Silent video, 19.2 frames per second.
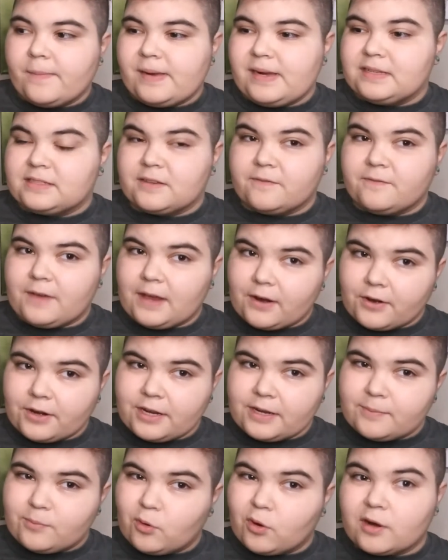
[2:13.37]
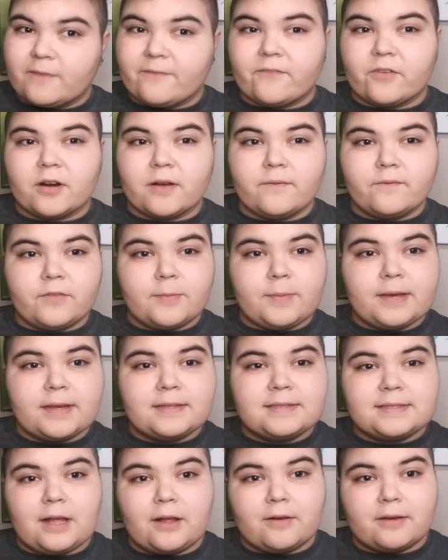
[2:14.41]
It's very important for
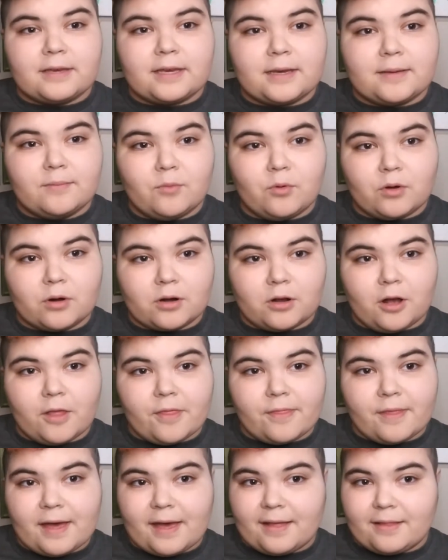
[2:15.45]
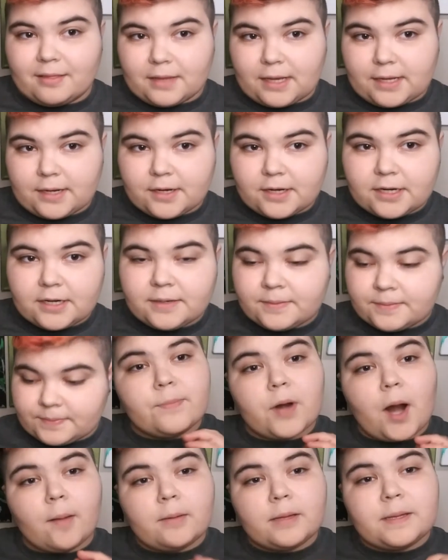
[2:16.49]
amphibians. I'll get more on that later.
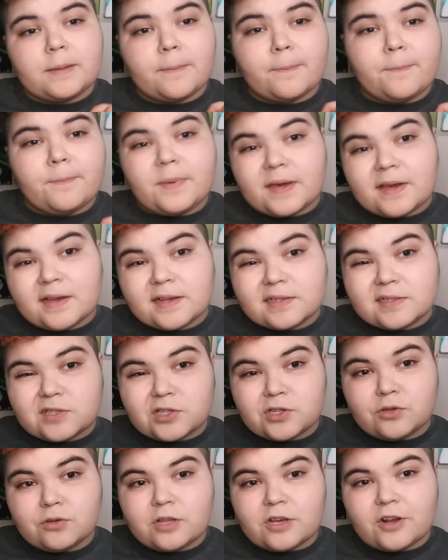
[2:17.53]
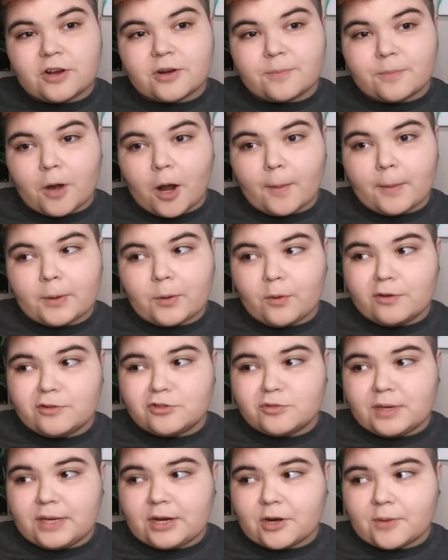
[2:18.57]
And probably the biggest two that you're probably going
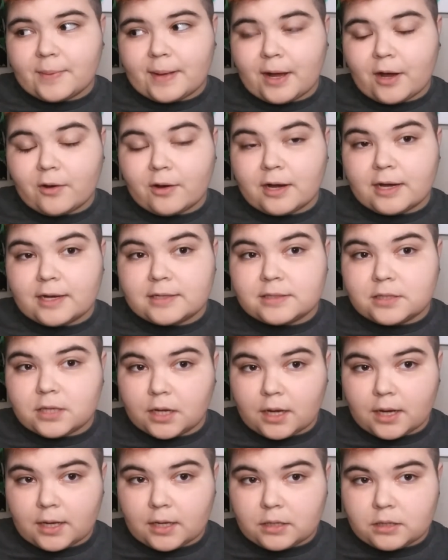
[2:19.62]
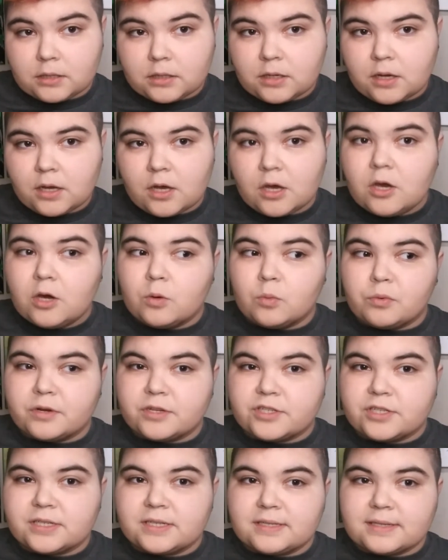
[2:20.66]
to hear about a ton,
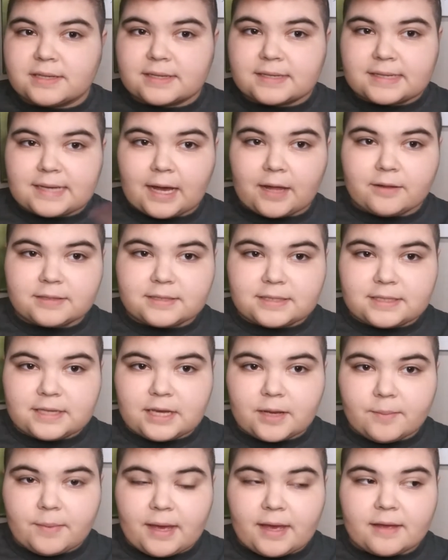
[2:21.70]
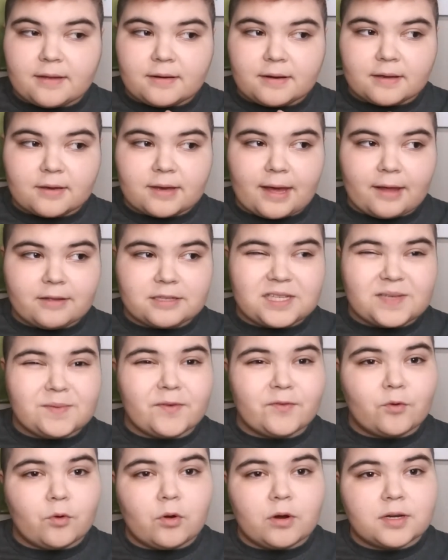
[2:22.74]
which is calcium. And calcium,
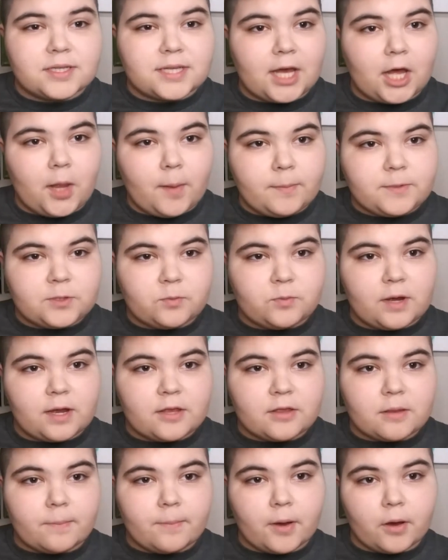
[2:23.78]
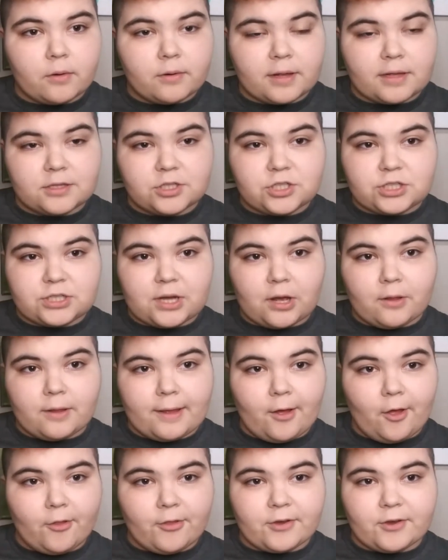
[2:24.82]
of course, helps with bone and shell
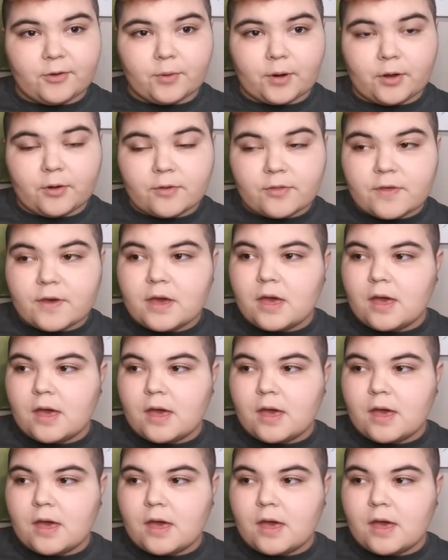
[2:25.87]
health and growth,